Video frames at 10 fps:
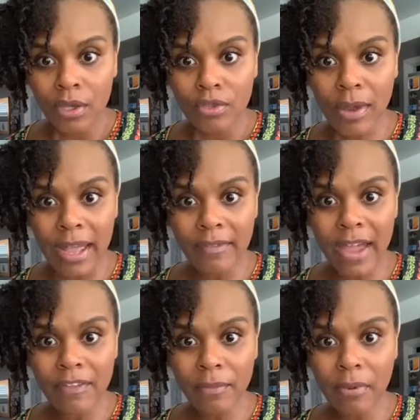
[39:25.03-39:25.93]
Do I ever
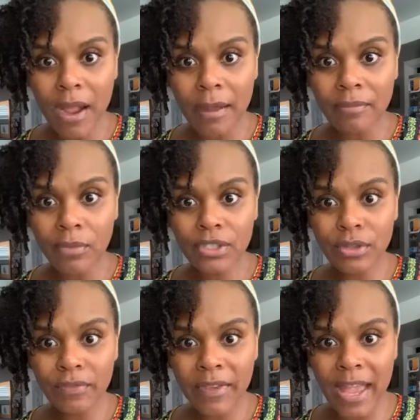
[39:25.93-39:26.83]
have a problem with
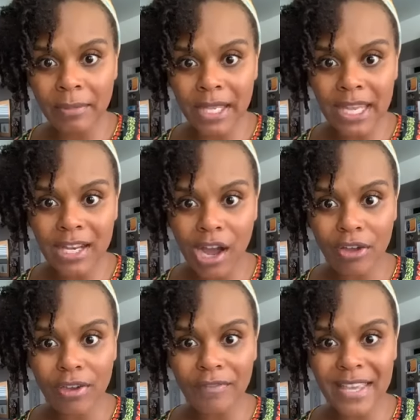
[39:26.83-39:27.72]
your family eating all
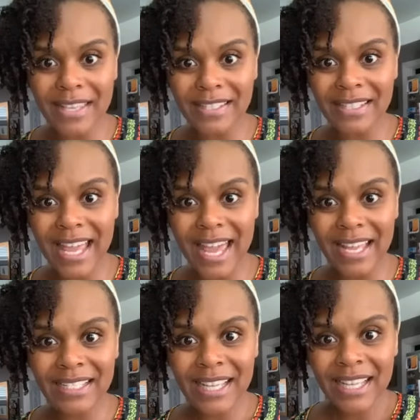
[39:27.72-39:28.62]
your vegan
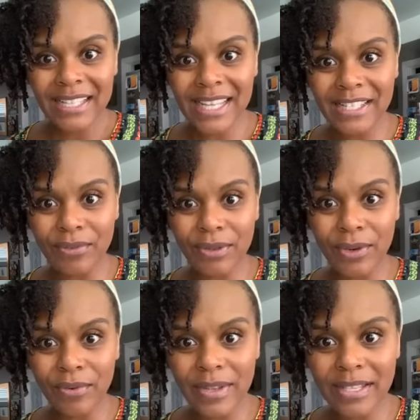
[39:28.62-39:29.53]
snacks? That's the
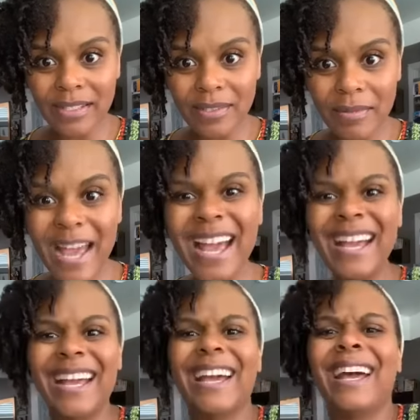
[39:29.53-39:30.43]
real reason to me.
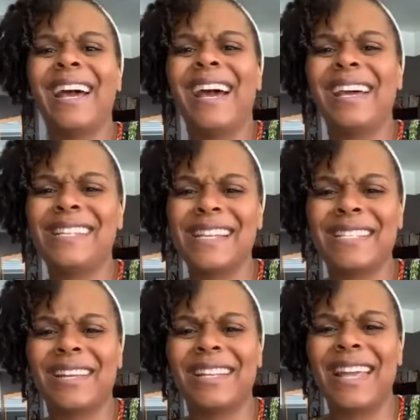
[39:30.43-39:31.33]

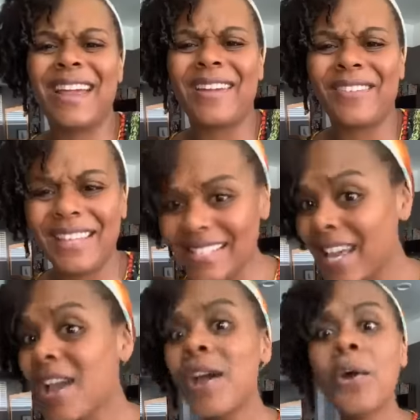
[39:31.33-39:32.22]
That's hilarious.
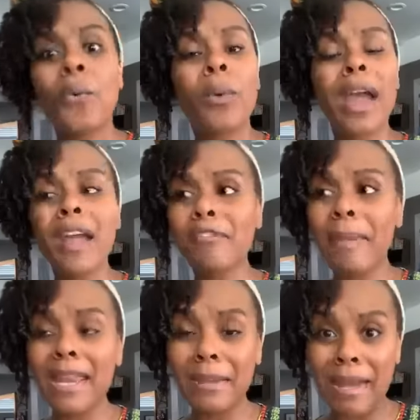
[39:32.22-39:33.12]
Well,
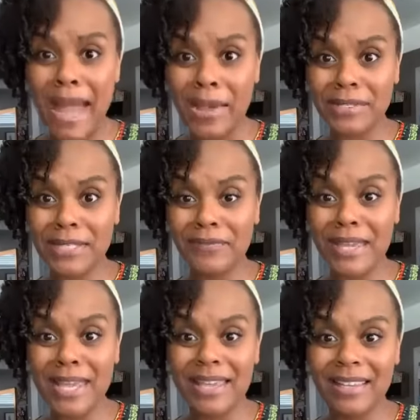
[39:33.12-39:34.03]
everybody in my house is
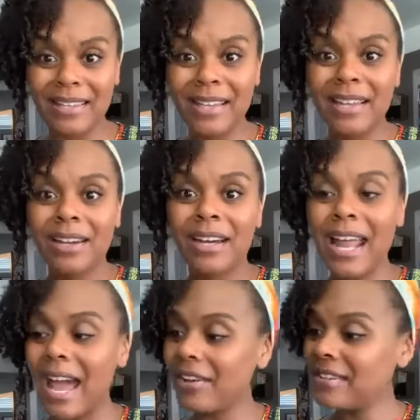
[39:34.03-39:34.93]
vegan. Honey,
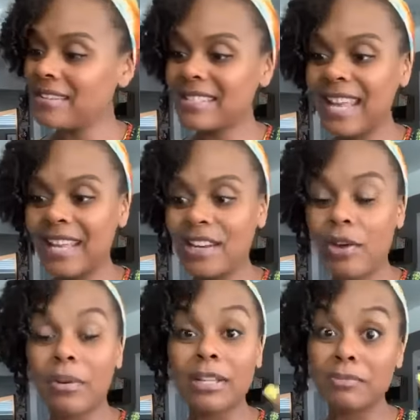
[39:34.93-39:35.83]
I understand though,
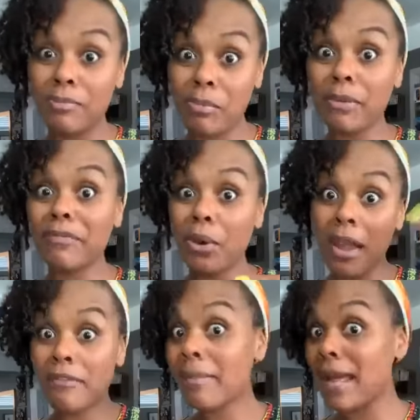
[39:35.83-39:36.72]
because before
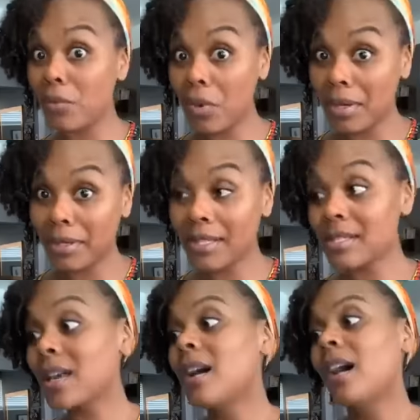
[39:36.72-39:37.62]
everybody was,
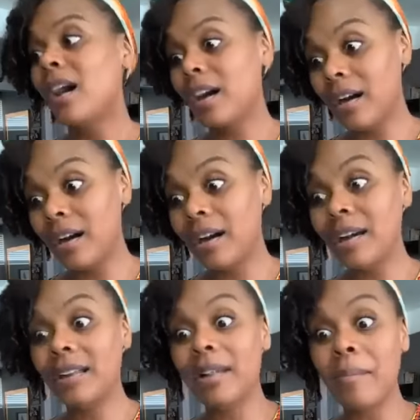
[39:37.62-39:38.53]

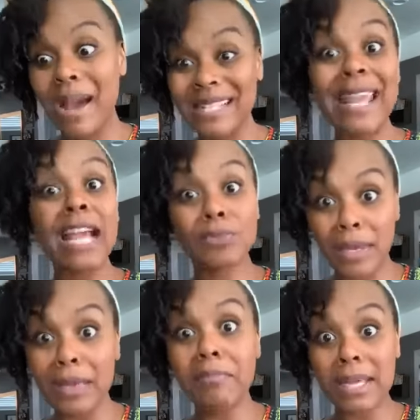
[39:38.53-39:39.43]
my snacks
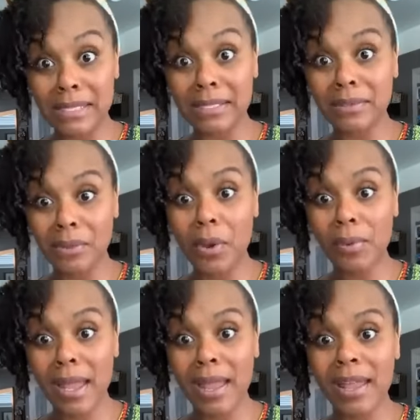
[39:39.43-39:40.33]
would get missing,
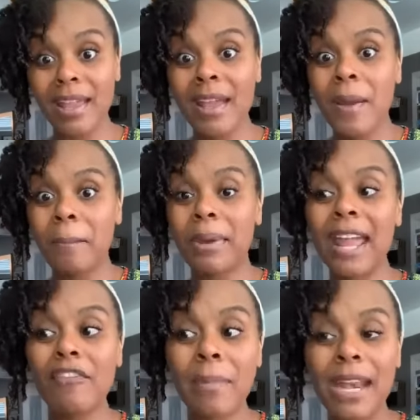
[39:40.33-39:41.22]
okay? But
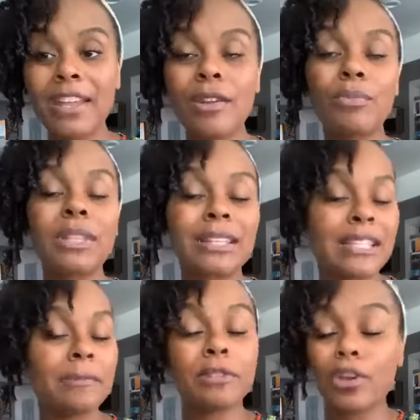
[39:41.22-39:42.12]
everybody here, with the
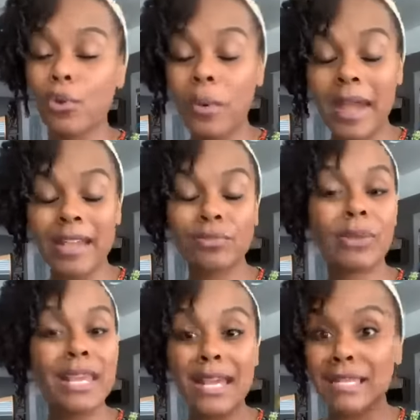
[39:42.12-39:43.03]
exception of Quest,
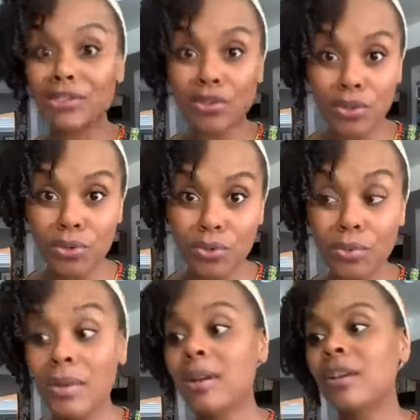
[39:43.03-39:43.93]
when he at
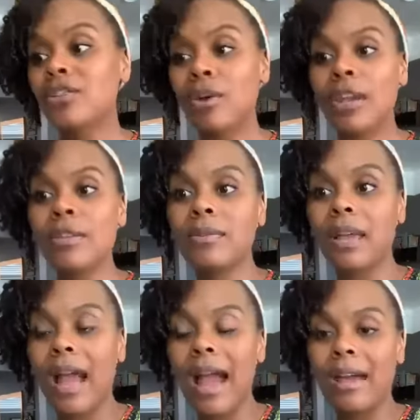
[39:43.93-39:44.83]
school, you know,
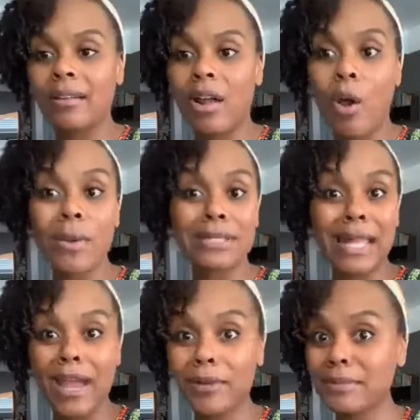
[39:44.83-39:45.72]
I always
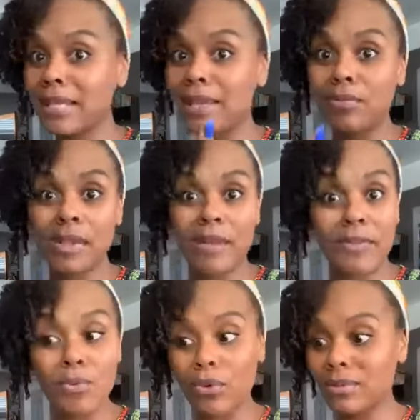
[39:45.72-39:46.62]
allow him to eat if
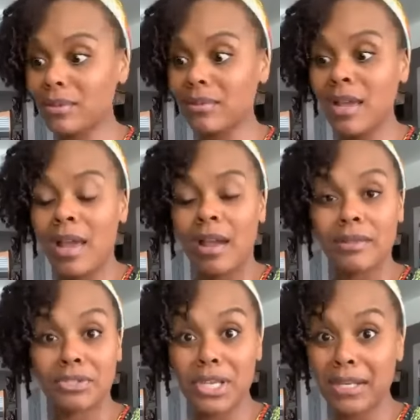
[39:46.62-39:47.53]
he wants a
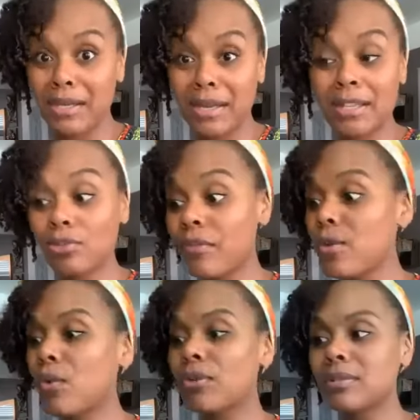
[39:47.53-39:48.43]
chicken nuggets or if he
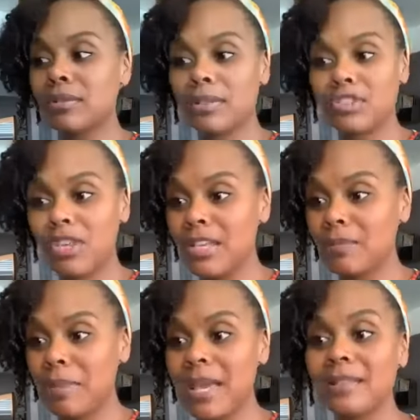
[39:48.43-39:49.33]
wants a cheese
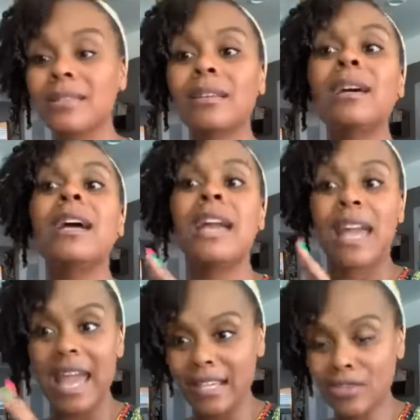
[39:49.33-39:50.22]
pizza
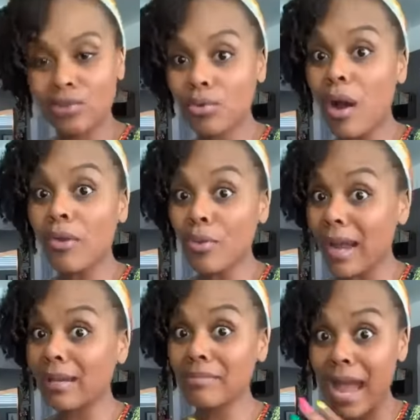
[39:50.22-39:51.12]
at school, although
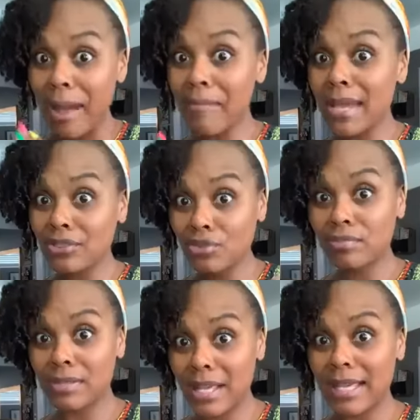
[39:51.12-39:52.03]
I make
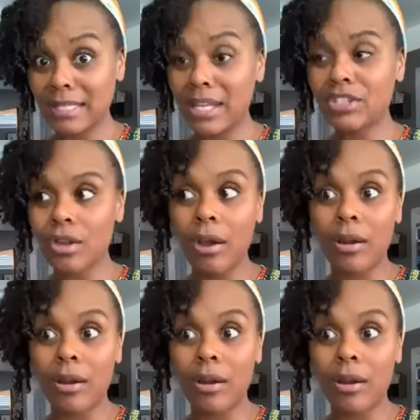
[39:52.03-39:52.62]
his lunch